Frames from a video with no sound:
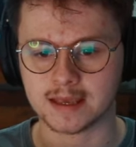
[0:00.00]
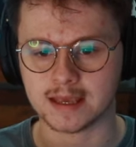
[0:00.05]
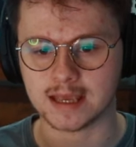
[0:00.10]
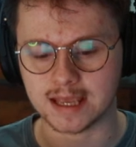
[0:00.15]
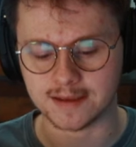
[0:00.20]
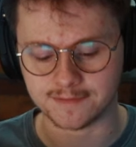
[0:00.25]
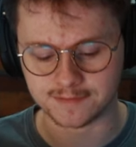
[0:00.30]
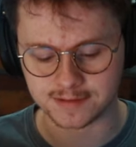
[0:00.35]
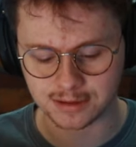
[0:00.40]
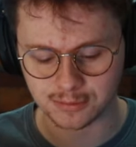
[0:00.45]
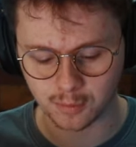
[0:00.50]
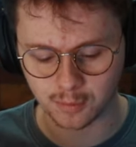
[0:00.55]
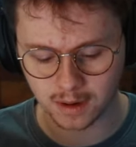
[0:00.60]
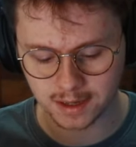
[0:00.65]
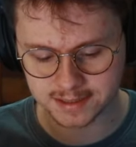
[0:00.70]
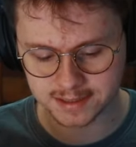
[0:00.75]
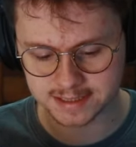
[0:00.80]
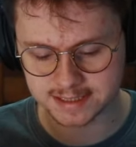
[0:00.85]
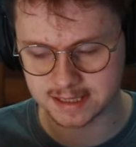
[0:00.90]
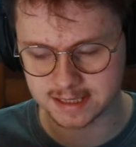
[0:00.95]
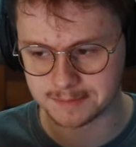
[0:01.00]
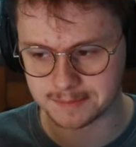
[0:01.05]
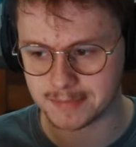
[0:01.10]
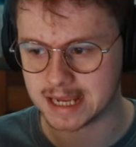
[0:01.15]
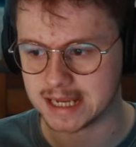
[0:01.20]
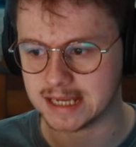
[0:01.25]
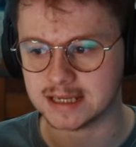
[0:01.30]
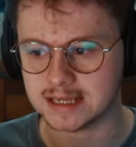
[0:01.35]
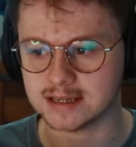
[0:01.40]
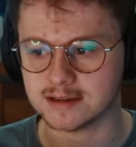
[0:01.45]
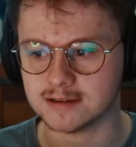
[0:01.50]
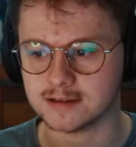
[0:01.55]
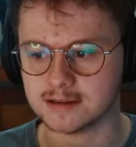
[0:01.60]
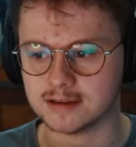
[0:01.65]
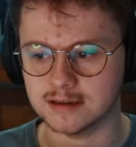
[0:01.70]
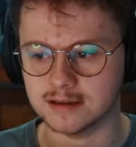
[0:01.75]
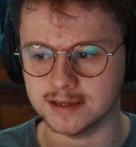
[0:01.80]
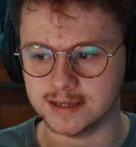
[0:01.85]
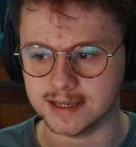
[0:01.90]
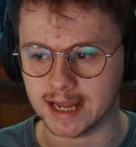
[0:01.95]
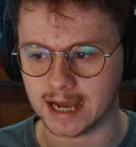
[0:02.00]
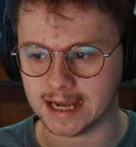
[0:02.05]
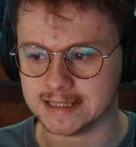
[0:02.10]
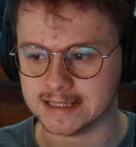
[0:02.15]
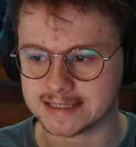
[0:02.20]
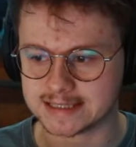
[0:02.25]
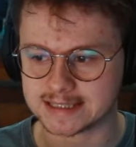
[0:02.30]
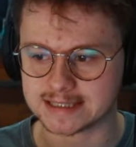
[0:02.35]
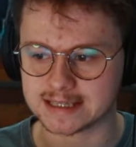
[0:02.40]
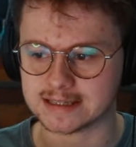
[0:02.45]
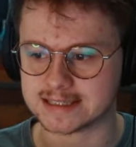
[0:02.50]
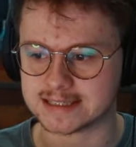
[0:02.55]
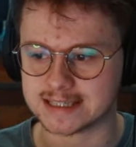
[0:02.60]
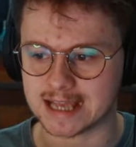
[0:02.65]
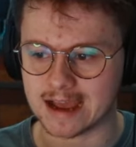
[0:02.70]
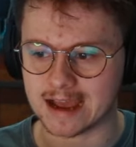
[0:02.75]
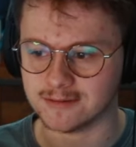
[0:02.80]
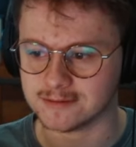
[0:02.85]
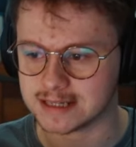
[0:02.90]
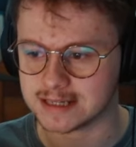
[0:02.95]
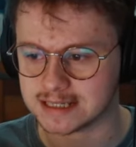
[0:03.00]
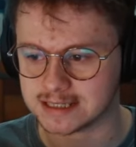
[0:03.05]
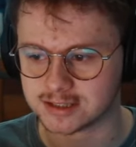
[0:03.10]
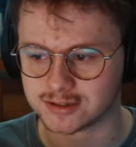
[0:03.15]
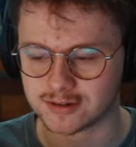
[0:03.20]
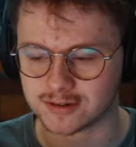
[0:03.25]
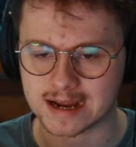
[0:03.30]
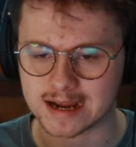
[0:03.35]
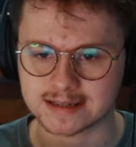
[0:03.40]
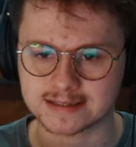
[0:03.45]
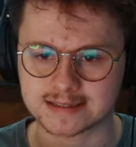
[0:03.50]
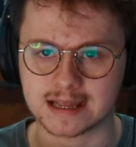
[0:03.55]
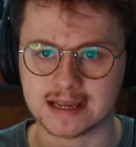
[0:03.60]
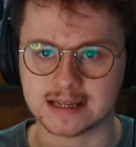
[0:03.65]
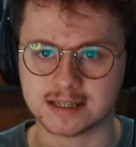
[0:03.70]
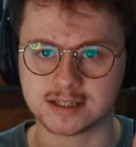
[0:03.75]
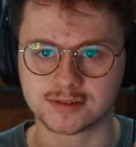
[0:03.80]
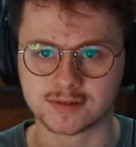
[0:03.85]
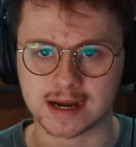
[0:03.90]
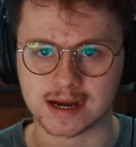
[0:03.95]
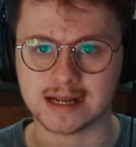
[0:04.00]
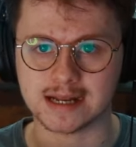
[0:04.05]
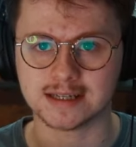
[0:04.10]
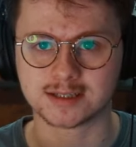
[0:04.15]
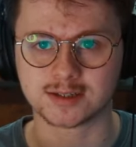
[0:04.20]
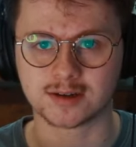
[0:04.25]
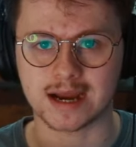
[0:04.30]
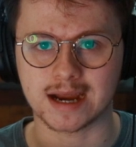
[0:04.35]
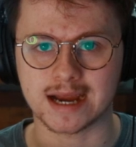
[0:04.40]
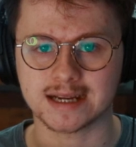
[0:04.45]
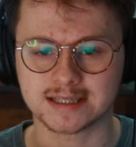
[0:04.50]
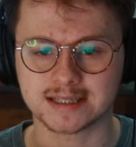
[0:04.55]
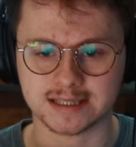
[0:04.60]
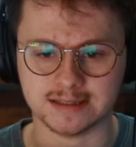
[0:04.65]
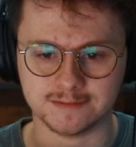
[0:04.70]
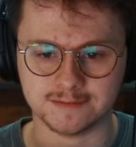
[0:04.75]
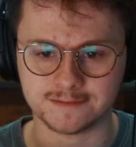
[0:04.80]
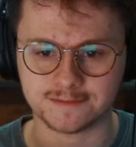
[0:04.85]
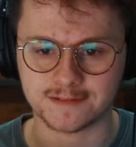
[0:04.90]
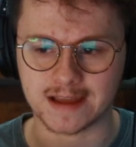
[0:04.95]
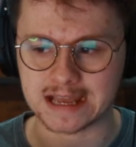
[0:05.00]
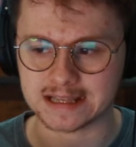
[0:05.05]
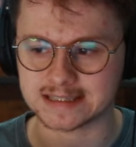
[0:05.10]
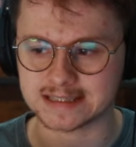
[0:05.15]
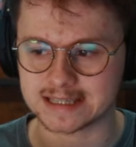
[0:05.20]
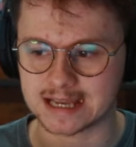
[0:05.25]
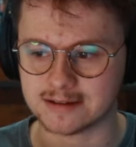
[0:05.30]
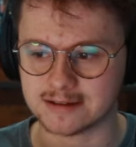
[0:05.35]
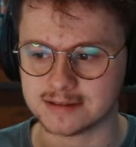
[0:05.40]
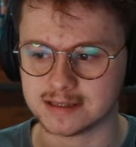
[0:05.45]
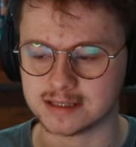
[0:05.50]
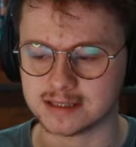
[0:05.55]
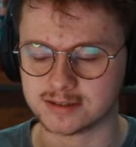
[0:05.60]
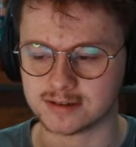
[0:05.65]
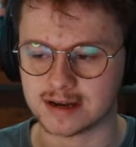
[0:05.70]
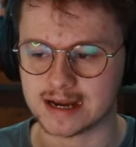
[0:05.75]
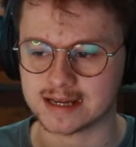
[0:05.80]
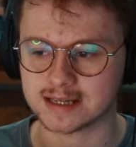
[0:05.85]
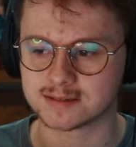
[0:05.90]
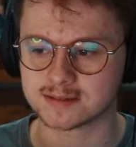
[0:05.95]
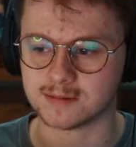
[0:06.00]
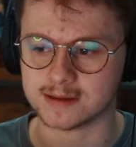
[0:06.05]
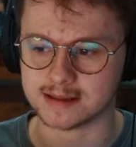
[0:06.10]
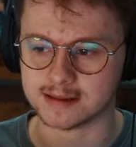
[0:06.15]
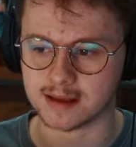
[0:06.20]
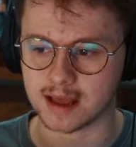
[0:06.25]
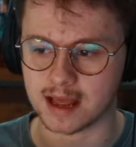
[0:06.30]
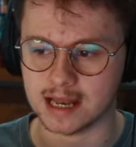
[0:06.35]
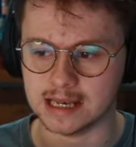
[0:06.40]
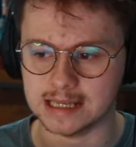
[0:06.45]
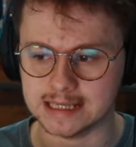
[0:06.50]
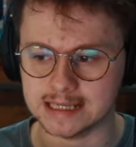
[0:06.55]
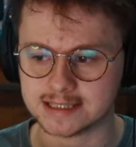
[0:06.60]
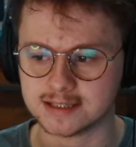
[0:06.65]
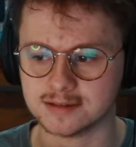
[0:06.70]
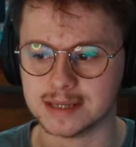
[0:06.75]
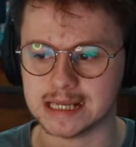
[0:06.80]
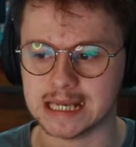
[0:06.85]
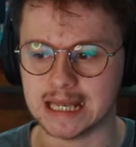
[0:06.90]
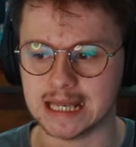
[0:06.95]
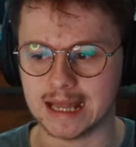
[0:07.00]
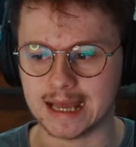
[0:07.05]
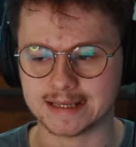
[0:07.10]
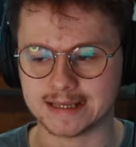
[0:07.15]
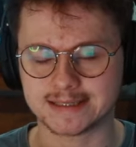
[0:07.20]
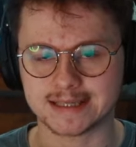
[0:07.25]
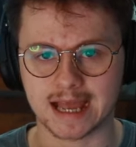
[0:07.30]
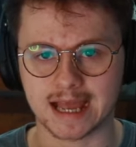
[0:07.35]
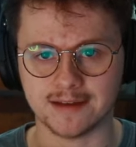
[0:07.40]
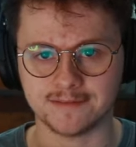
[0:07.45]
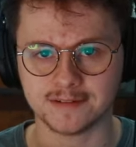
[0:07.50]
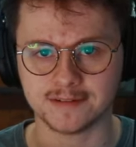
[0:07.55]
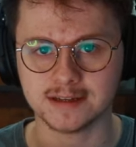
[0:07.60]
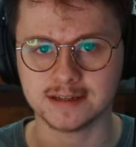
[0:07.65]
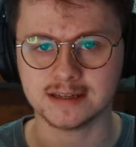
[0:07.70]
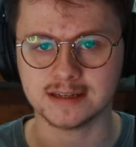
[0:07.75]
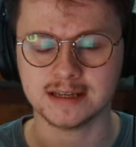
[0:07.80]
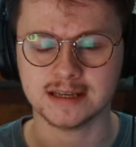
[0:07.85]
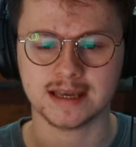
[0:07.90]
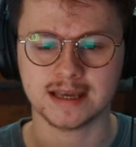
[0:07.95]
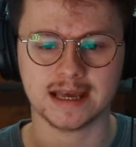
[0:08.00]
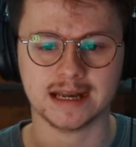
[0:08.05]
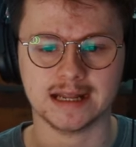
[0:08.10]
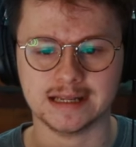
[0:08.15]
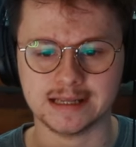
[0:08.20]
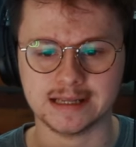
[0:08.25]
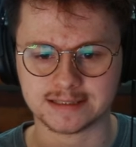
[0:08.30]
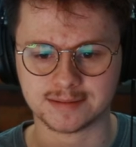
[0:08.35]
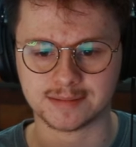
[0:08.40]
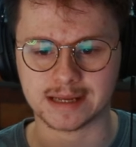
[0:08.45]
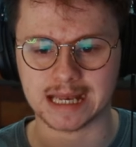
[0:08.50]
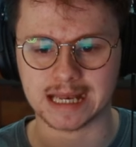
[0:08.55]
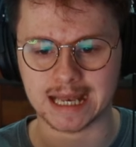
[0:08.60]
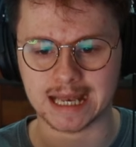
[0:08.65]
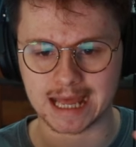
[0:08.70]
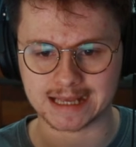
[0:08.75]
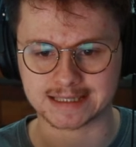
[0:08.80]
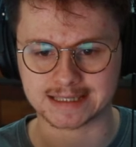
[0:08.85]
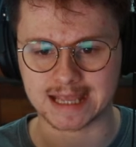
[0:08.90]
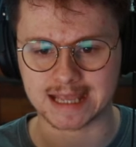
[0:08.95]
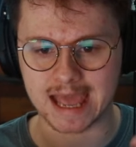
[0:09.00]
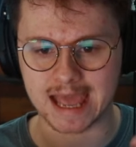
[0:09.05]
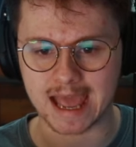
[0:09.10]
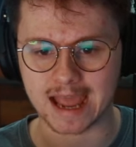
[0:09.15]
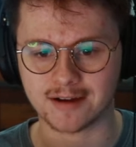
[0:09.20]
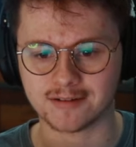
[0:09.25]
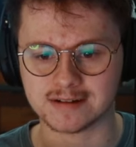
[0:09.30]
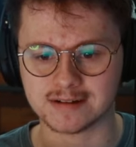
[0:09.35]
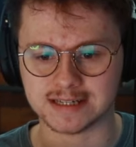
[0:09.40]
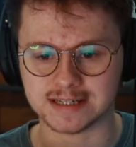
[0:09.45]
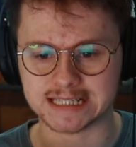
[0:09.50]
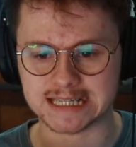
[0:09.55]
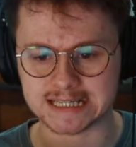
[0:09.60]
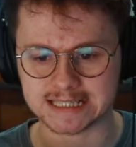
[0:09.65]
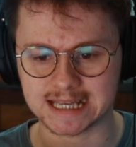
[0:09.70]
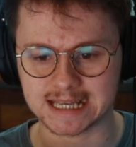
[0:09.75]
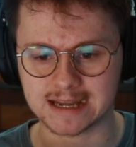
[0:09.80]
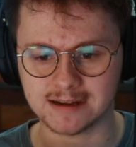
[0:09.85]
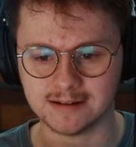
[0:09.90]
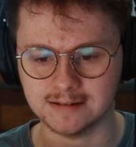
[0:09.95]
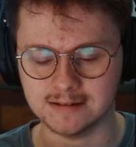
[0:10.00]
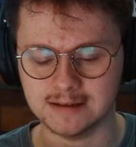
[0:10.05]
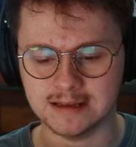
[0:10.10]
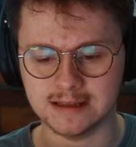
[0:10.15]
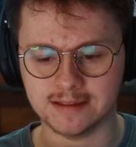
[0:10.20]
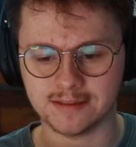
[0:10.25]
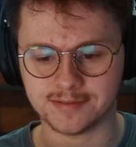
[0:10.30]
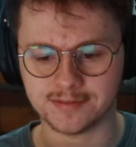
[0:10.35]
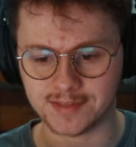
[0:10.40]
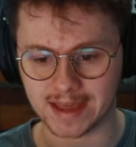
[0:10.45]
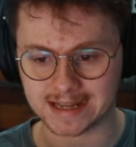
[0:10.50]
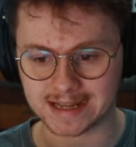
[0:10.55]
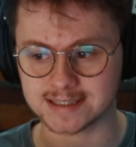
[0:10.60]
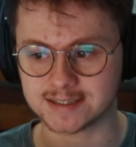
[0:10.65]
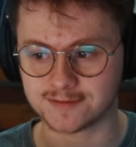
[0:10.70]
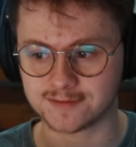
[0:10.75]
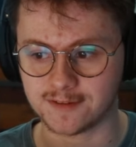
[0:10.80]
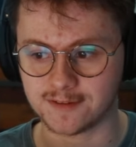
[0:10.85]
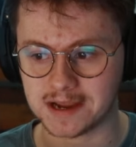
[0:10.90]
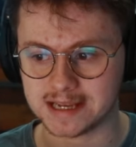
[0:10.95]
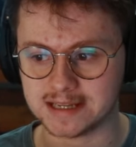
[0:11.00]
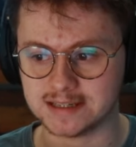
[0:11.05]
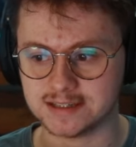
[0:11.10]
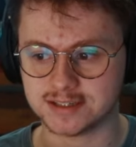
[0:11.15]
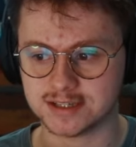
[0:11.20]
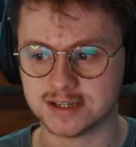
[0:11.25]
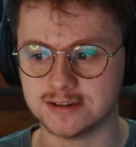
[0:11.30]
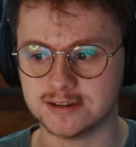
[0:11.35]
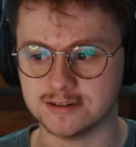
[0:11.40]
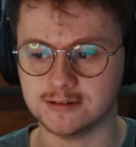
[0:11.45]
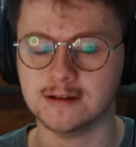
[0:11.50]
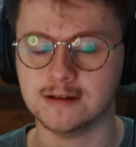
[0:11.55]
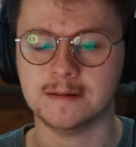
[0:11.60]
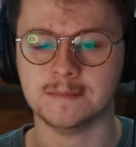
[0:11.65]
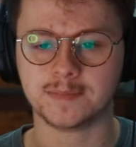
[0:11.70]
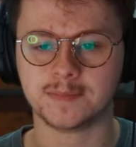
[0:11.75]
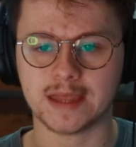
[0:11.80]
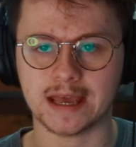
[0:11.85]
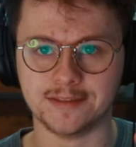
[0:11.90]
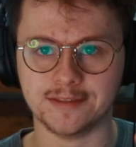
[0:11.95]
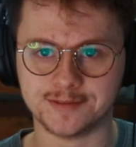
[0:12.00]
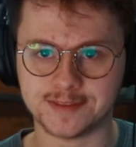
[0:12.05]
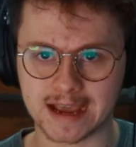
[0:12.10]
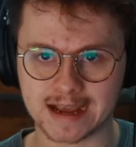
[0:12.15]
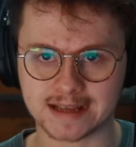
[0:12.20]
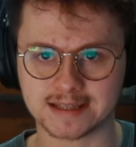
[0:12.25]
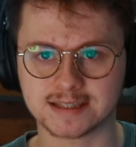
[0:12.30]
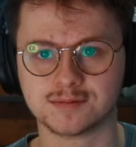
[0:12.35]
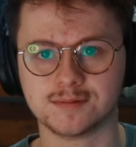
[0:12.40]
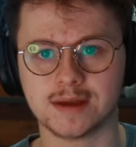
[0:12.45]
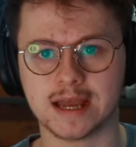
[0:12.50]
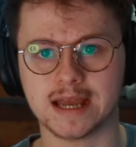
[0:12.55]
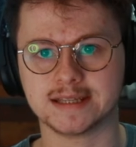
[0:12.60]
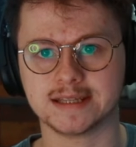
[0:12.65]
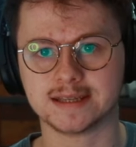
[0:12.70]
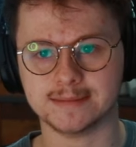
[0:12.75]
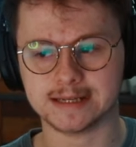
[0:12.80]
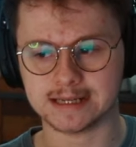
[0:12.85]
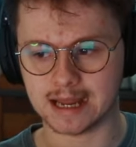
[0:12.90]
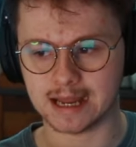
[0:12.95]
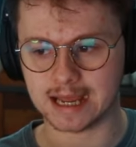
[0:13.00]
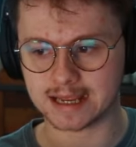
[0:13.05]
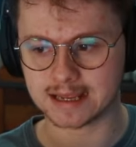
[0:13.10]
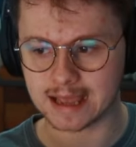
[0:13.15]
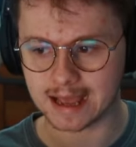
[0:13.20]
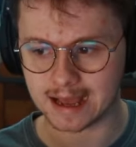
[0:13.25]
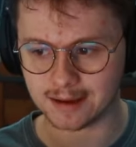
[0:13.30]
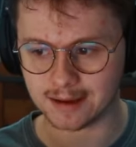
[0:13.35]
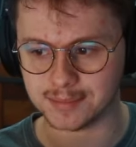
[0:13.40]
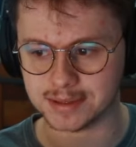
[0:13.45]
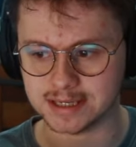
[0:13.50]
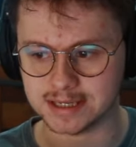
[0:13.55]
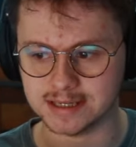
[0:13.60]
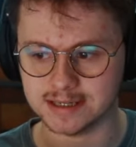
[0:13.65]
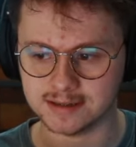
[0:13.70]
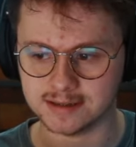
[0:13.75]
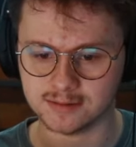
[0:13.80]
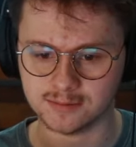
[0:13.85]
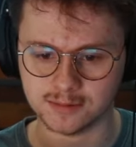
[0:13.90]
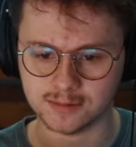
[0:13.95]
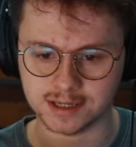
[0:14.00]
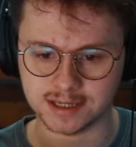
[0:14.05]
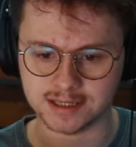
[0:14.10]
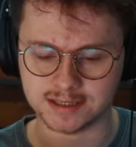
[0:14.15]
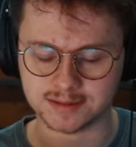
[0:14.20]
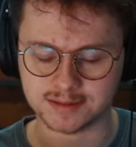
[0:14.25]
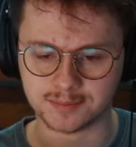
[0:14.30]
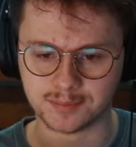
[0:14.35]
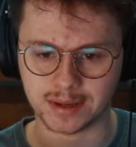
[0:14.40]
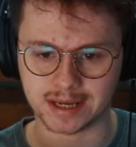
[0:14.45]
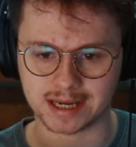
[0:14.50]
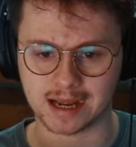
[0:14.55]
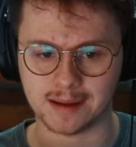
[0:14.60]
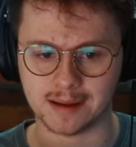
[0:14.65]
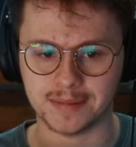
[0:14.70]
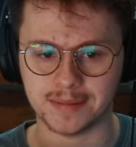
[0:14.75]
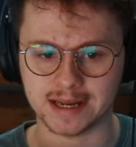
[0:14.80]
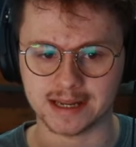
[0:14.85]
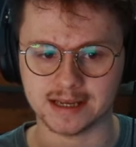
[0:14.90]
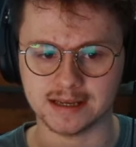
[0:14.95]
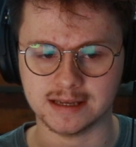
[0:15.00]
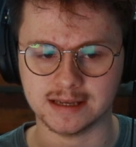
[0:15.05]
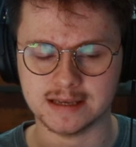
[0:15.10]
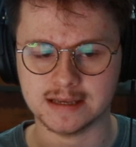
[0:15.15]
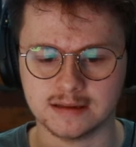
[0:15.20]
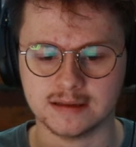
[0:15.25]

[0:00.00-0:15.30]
If you want to make nice sounding tracks, like trailer tracks and fat sounding tracks with a little bit less effort and a little bit less care and detail, that's fine too. And that's where something like Albion would pick up better.